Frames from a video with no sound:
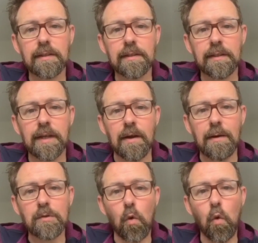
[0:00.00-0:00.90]
you know, it
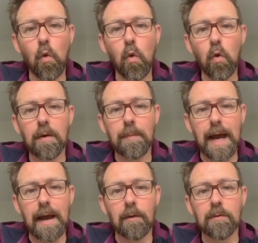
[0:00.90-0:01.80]
was all
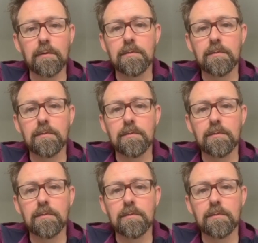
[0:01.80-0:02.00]
about